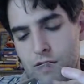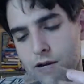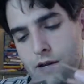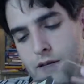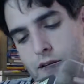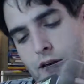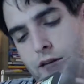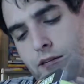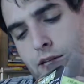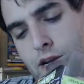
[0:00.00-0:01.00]
Again, not
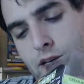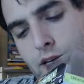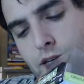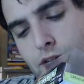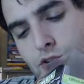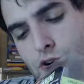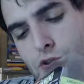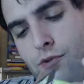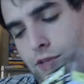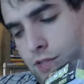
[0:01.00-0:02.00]
exactly
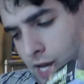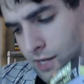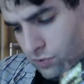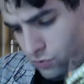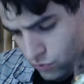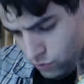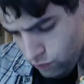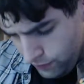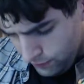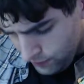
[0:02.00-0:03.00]
sure what this has to do
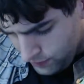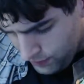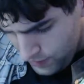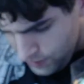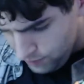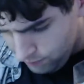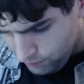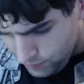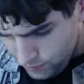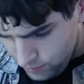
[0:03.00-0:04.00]
with
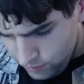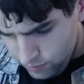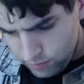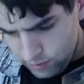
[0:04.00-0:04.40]
games. That is...